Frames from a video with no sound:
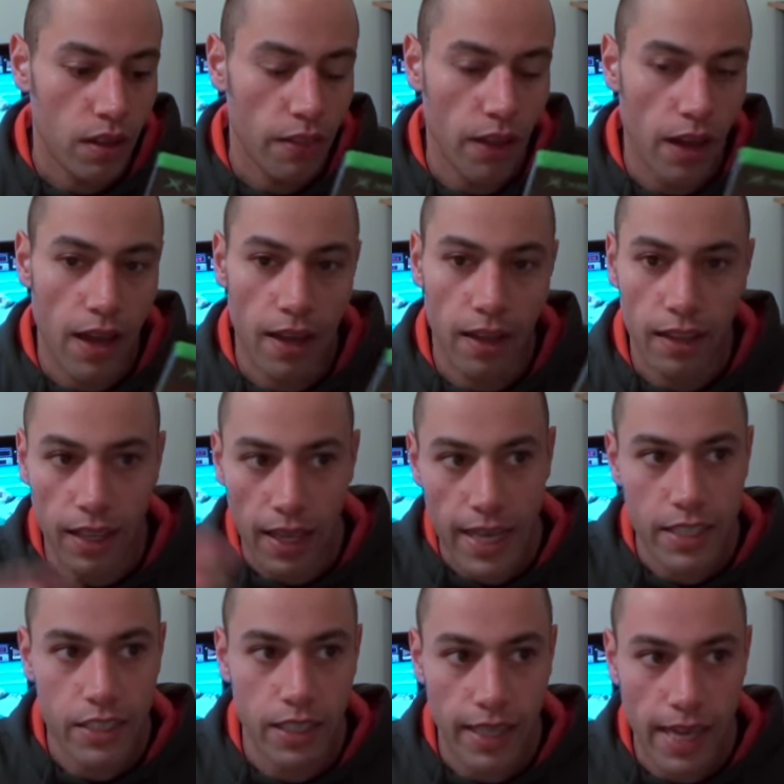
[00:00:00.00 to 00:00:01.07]
the
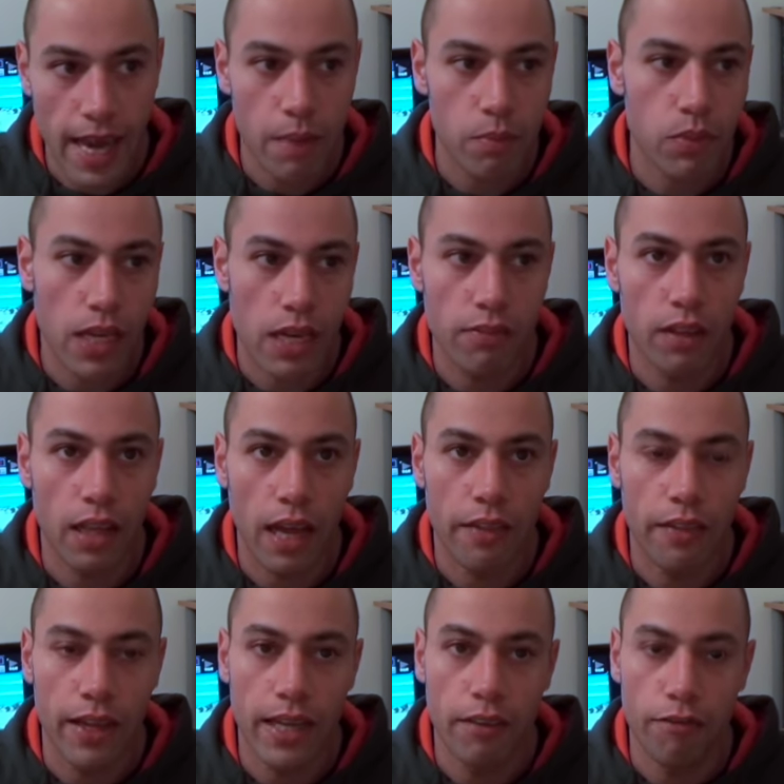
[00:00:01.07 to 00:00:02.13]
later games, even like
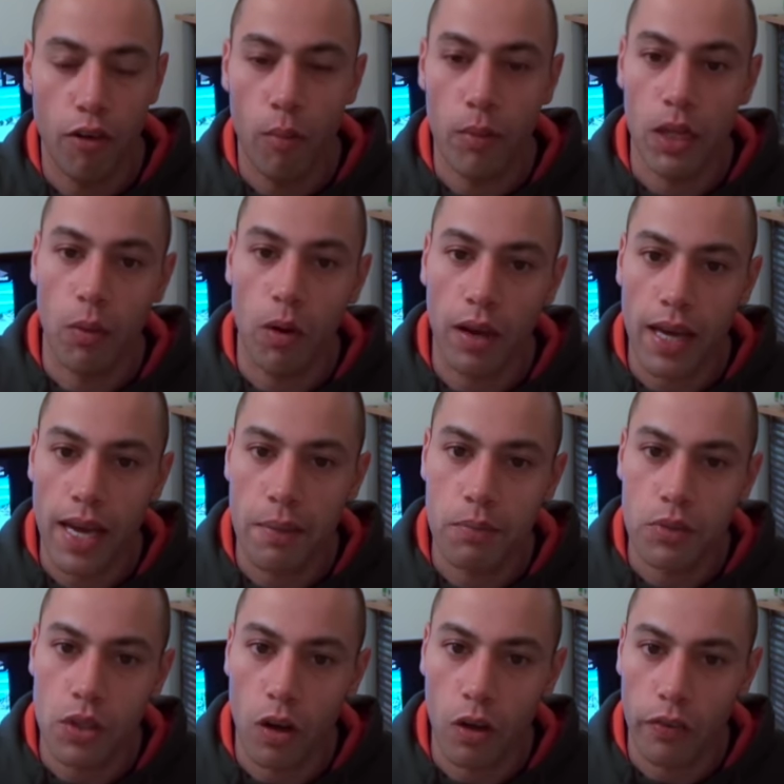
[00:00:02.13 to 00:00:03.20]
the Formula One
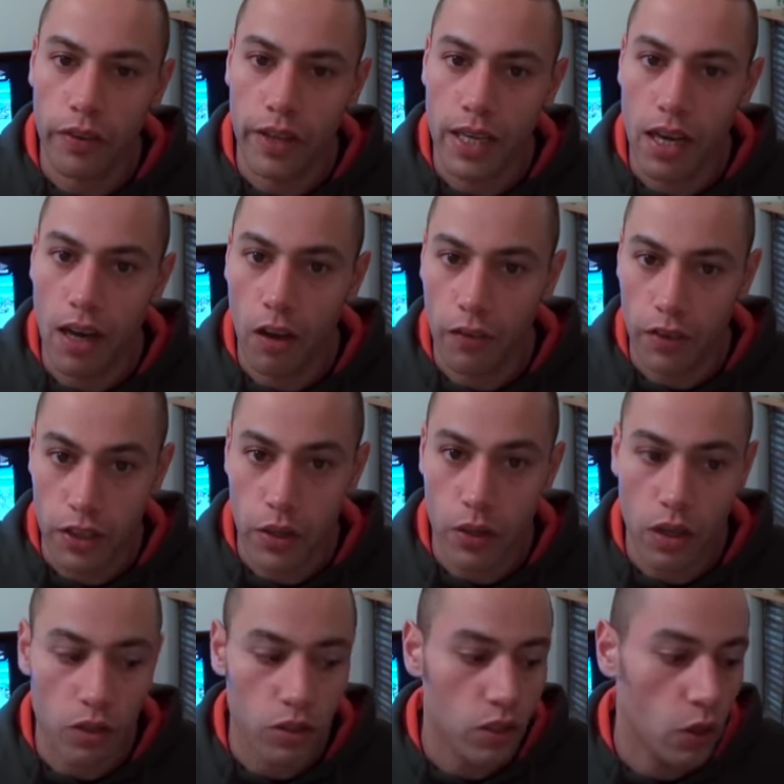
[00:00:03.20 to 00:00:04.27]
games on the new
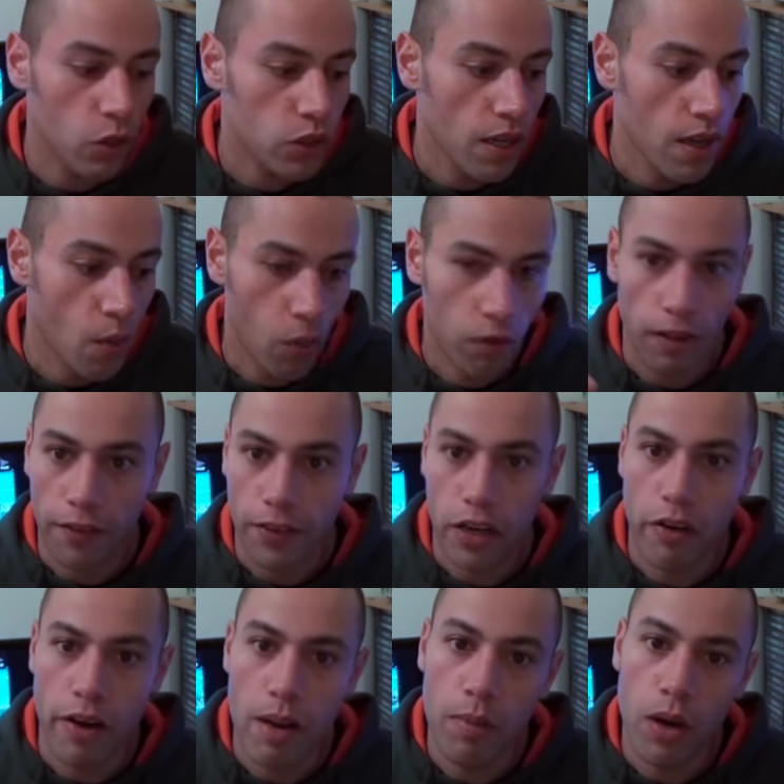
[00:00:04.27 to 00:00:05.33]
consoles with like the
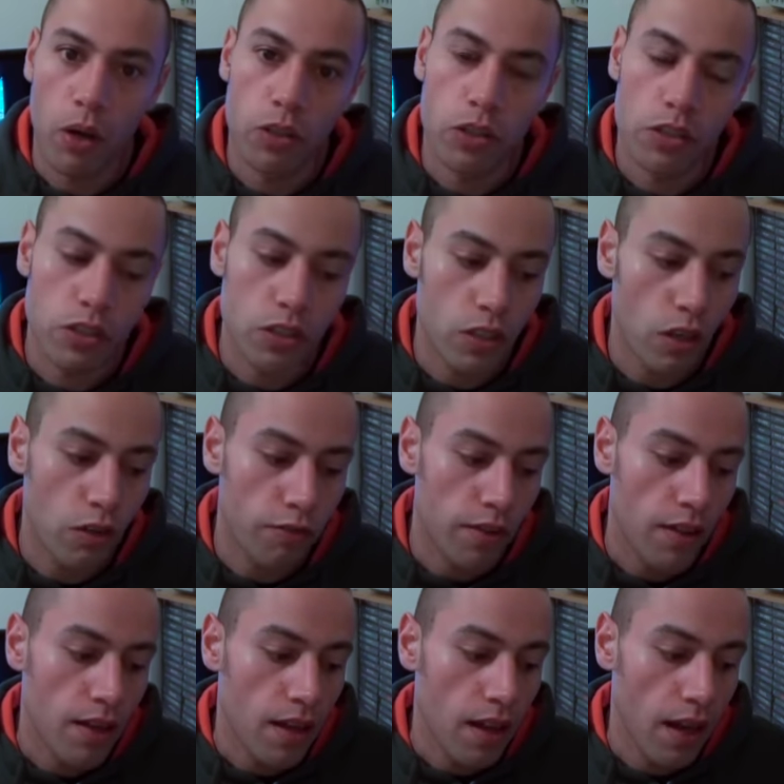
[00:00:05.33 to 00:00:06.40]
career modes and stuff,
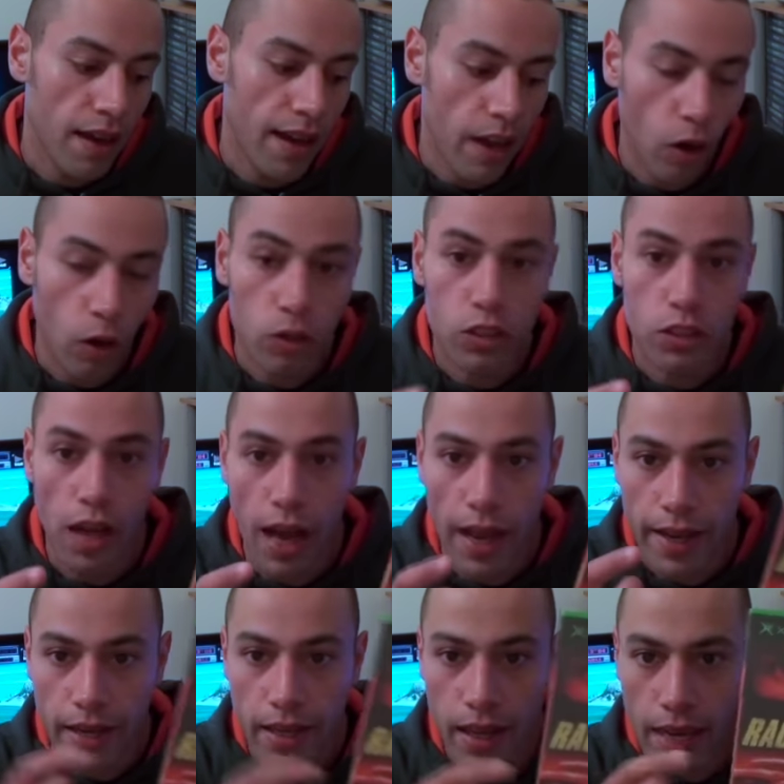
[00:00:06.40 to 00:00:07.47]
it all
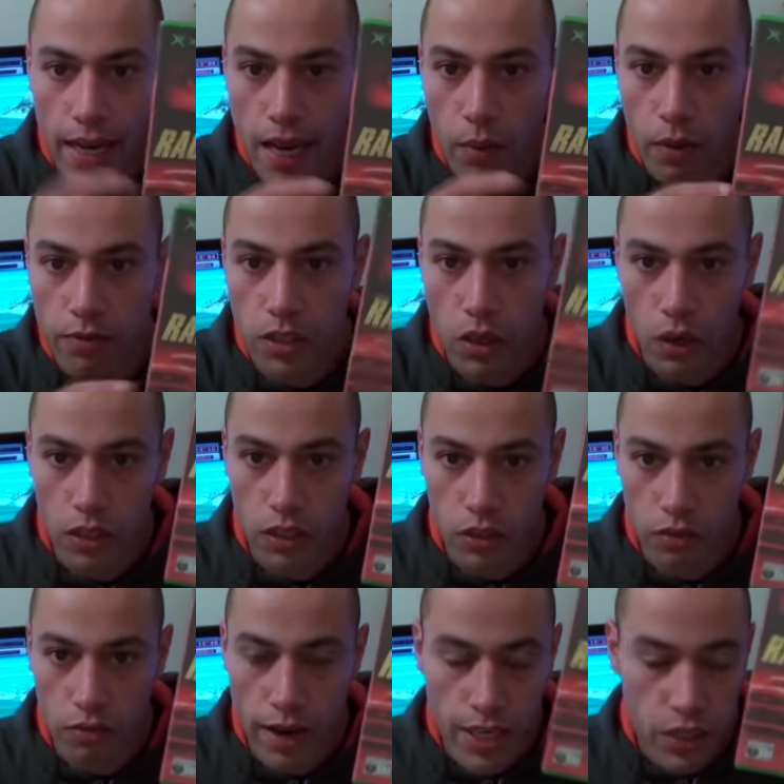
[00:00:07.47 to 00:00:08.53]
started here with Toka
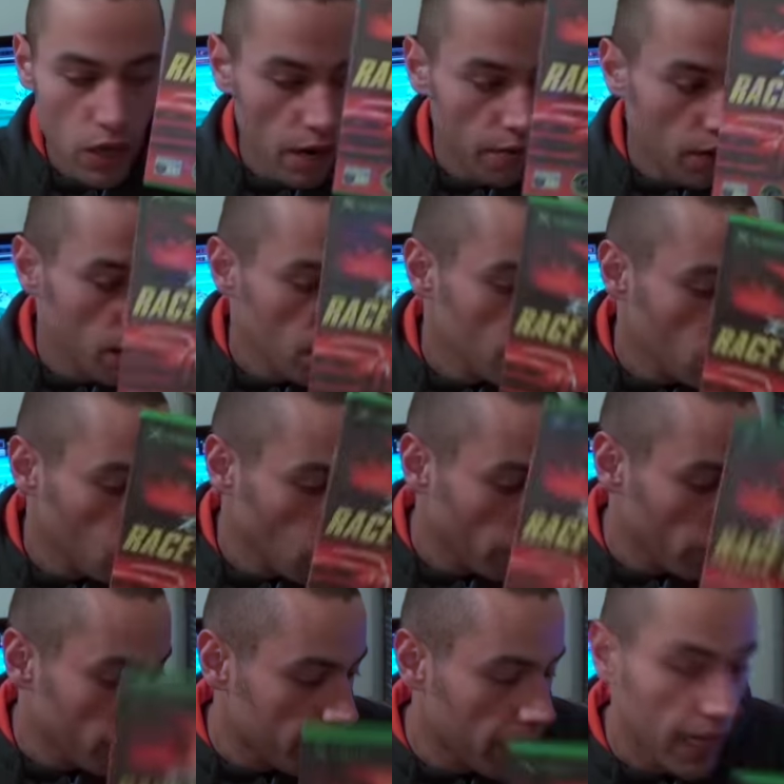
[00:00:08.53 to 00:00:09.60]
Race Driver. Well
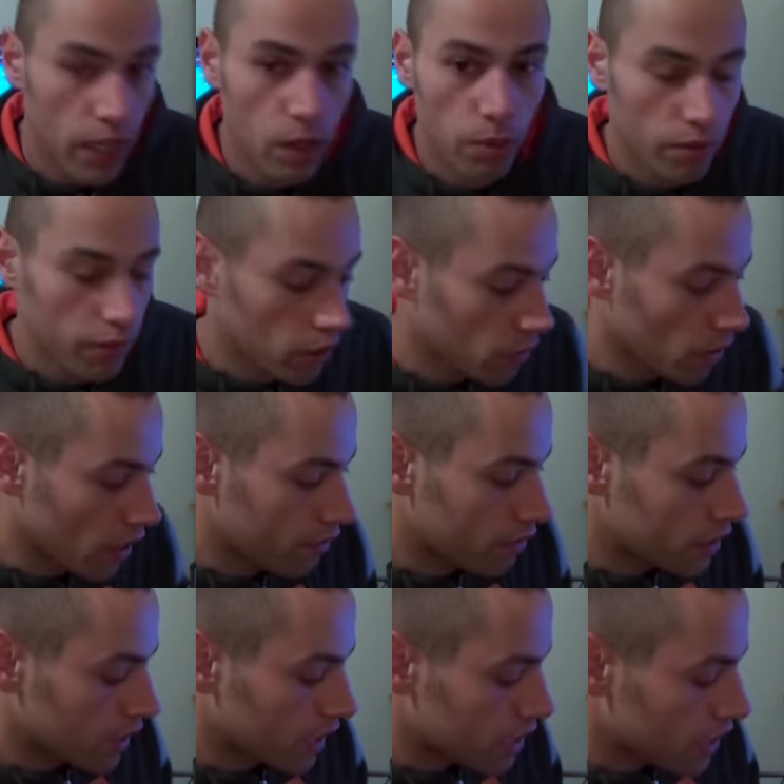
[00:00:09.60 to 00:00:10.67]
worth picking up if you
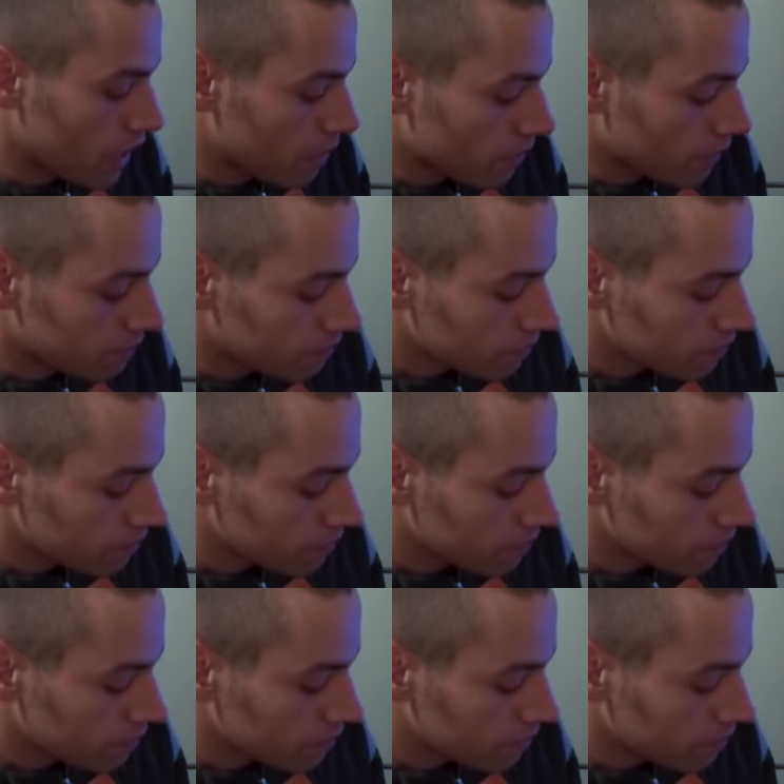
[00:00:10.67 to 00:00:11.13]
see it cheap.